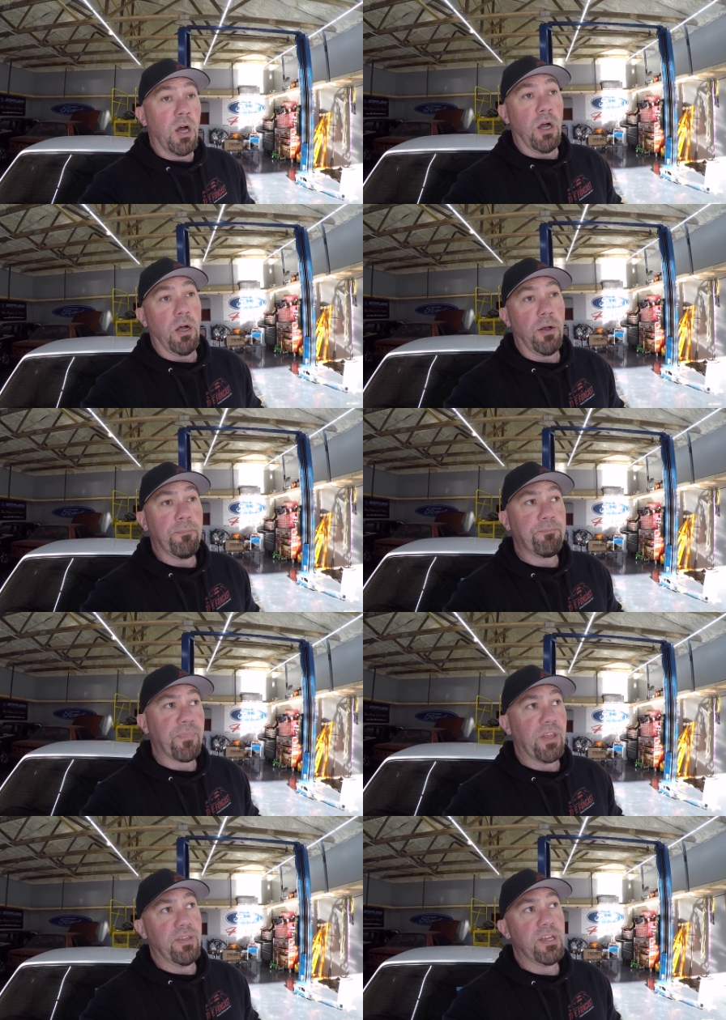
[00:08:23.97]

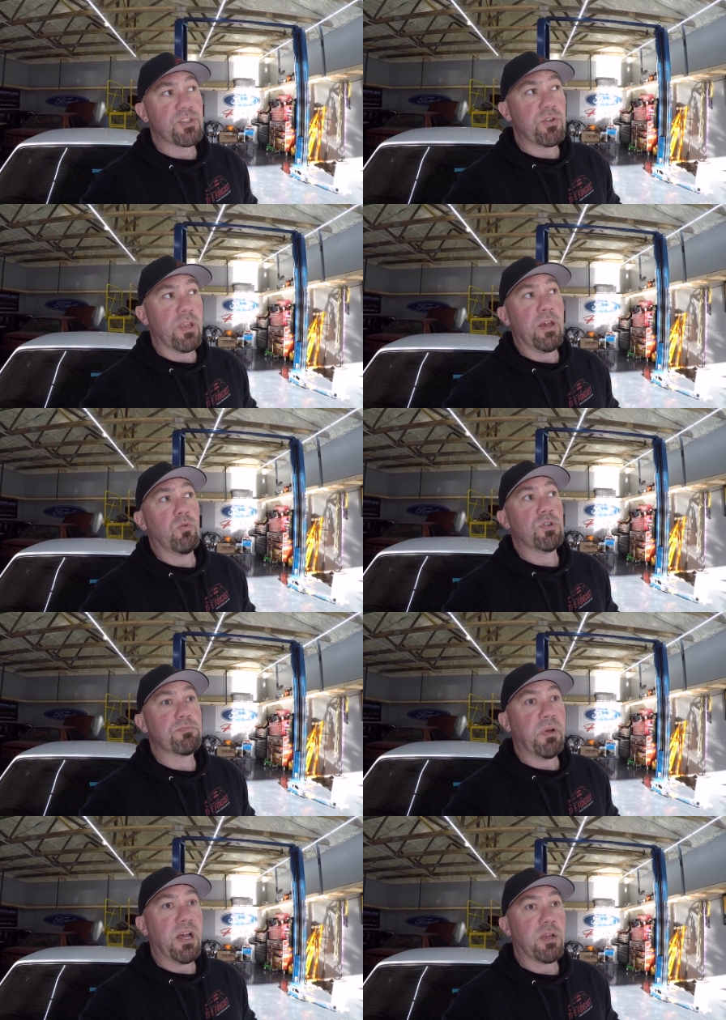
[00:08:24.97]
And the answer to that was
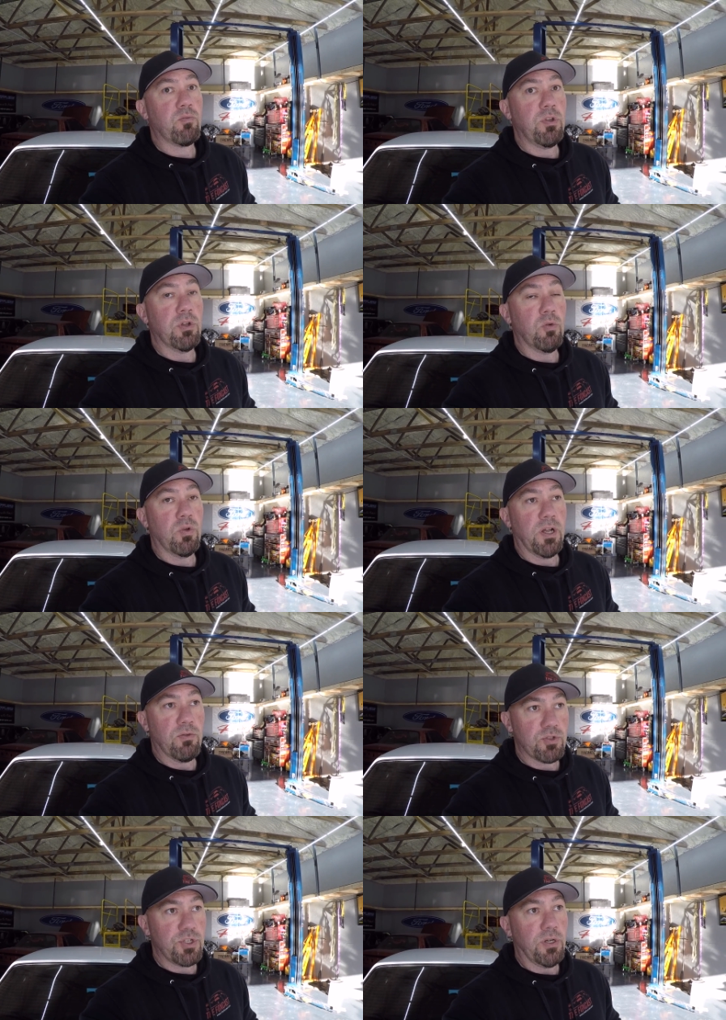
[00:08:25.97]
back, when I
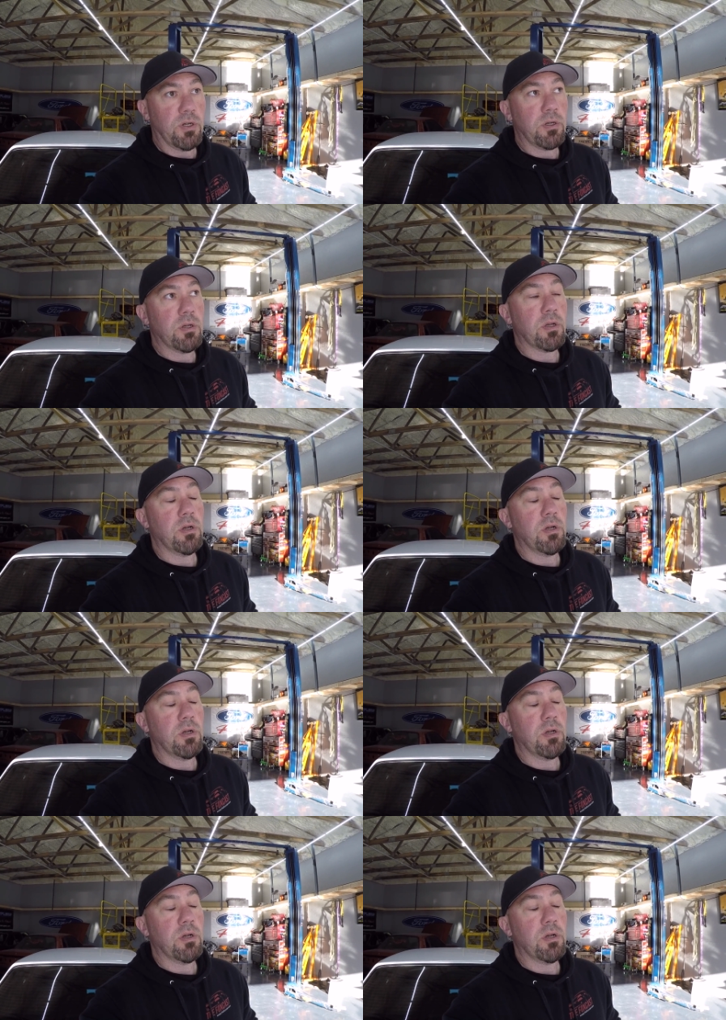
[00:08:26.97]
was young,